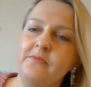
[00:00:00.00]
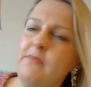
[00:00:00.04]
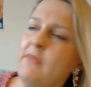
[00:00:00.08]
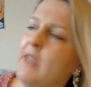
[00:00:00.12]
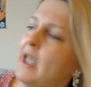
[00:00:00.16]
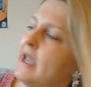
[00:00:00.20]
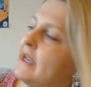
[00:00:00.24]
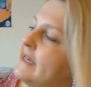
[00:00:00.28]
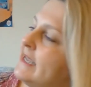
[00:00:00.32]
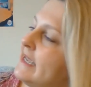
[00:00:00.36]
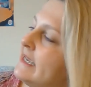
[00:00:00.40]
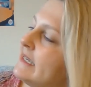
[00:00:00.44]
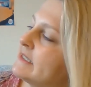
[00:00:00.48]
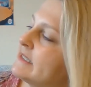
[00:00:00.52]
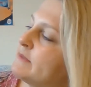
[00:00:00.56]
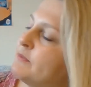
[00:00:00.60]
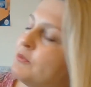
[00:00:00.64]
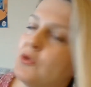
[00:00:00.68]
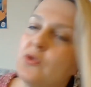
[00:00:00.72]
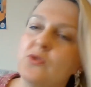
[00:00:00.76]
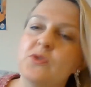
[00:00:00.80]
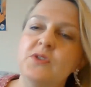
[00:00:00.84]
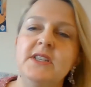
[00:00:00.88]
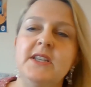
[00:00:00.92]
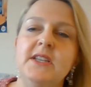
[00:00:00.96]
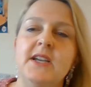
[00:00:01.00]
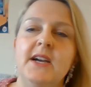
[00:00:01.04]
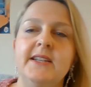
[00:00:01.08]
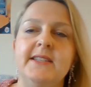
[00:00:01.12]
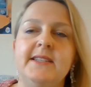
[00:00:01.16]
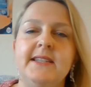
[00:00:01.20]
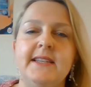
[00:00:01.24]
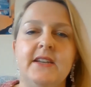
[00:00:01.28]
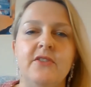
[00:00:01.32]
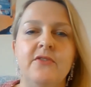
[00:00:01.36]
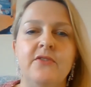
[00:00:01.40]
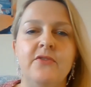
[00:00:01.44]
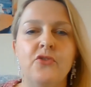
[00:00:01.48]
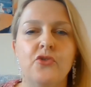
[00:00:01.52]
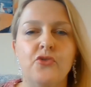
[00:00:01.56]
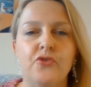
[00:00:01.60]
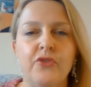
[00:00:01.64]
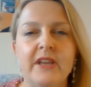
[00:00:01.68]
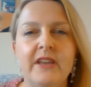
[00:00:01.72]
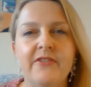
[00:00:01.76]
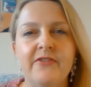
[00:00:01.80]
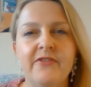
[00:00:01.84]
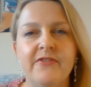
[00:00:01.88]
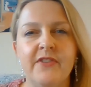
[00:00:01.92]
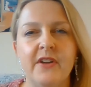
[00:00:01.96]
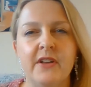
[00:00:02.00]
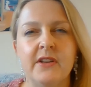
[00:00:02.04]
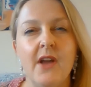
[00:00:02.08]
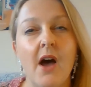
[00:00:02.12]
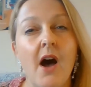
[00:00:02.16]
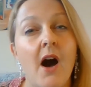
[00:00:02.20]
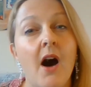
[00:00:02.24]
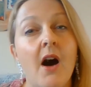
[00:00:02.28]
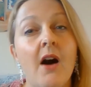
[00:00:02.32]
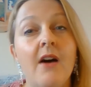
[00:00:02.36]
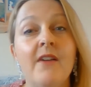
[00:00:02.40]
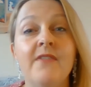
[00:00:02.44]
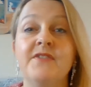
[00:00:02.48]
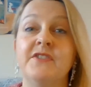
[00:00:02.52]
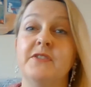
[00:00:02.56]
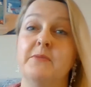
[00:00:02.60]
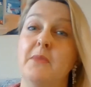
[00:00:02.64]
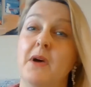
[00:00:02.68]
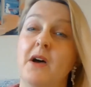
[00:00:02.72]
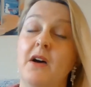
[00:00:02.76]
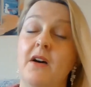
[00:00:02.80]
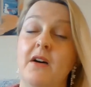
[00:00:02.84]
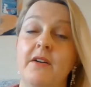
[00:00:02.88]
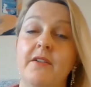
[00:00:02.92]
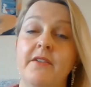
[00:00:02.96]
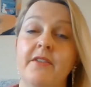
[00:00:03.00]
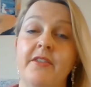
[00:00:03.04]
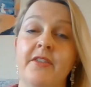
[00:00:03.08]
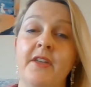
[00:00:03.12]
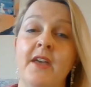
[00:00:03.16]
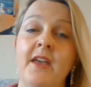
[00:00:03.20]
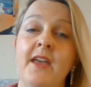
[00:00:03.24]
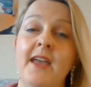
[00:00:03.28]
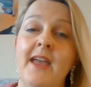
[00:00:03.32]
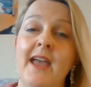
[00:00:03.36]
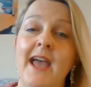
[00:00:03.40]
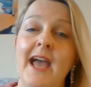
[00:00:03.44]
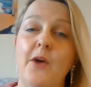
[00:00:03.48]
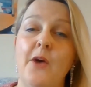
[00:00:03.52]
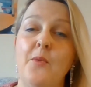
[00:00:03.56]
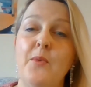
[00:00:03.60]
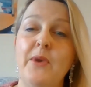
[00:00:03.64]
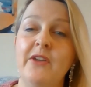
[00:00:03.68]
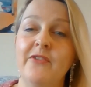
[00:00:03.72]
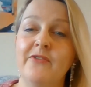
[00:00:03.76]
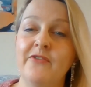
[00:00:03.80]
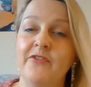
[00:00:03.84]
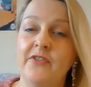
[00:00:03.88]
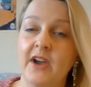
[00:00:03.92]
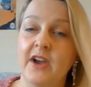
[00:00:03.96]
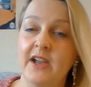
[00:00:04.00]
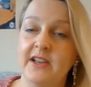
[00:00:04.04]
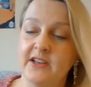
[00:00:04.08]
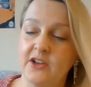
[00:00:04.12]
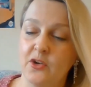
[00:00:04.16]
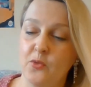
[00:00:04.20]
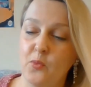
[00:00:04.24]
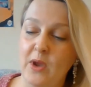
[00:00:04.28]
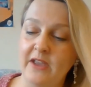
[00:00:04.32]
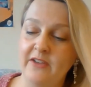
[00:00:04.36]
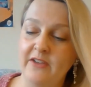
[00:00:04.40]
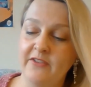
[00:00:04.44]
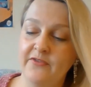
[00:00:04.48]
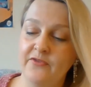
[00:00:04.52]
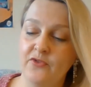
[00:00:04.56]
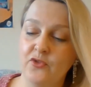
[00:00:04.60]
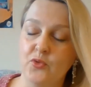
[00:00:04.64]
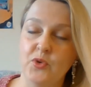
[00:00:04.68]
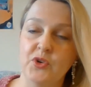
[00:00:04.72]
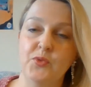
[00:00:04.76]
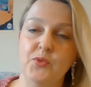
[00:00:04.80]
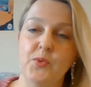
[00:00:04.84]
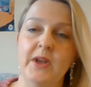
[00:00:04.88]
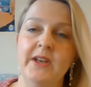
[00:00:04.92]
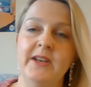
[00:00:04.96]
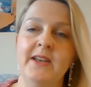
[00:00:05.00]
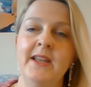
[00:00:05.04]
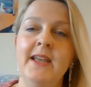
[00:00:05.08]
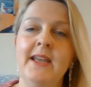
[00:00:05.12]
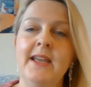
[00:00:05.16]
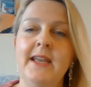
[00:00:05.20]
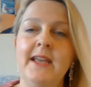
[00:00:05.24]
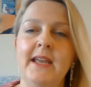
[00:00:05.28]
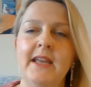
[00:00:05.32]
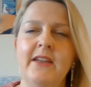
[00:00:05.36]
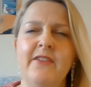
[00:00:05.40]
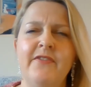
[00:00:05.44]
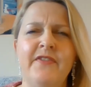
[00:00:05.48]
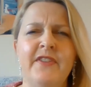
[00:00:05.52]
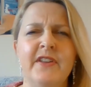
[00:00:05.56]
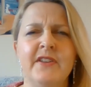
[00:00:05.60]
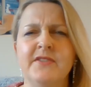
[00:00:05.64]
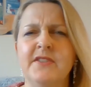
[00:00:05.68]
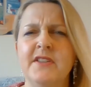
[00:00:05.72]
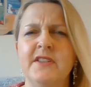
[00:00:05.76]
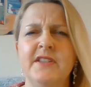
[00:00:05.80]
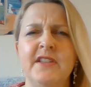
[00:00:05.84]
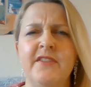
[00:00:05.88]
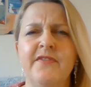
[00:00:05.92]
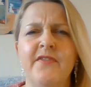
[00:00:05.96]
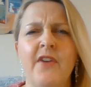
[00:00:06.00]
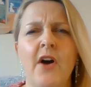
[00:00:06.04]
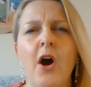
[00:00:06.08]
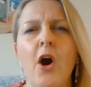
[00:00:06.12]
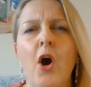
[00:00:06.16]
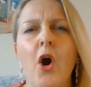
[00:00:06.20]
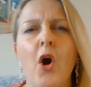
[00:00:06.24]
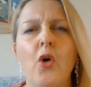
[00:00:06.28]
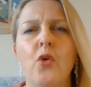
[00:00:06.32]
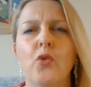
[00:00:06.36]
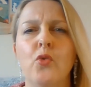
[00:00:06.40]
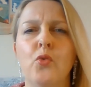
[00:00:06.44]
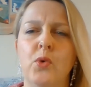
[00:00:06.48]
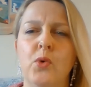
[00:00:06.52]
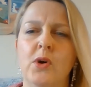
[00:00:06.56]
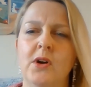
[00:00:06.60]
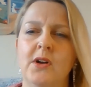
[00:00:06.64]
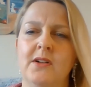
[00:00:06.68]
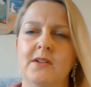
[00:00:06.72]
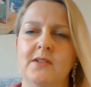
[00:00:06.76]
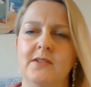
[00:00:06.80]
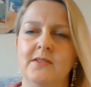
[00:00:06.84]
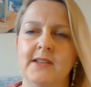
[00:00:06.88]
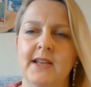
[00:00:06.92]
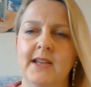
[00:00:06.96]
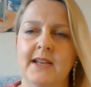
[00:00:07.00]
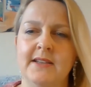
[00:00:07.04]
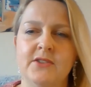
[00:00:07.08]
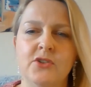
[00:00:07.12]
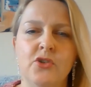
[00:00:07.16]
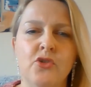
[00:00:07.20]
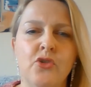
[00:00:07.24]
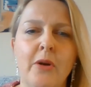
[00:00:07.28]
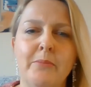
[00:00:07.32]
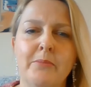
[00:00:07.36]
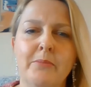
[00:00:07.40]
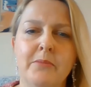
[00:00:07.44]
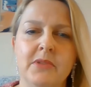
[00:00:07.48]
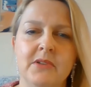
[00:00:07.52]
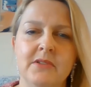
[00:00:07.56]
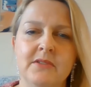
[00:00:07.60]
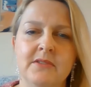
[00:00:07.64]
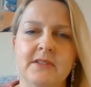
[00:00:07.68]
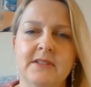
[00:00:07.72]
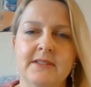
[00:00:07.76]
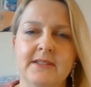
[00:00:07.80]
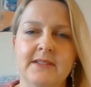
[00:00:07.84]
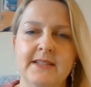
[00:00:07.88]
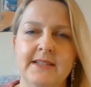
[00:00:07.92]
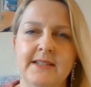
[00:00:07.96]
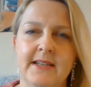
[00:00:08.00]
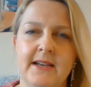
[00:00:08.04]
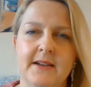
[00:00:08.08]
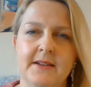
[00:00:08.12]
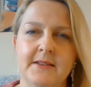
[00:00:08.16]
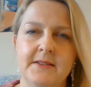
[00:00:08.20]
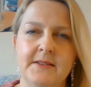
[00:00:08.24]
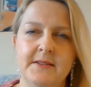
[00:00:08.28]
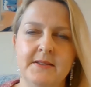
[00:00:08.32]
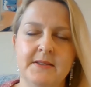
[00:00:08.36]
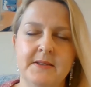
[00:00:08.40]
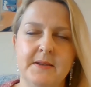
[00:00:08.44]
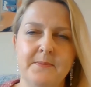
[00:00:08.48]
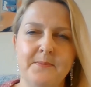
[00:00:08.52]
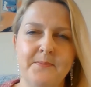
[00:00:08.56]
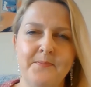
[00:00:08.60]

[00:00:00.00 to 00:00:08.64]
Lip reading: and it explores the idea of grief and aftermath, how we can find a way forward when it feels as if our whole world has crumbled to dust.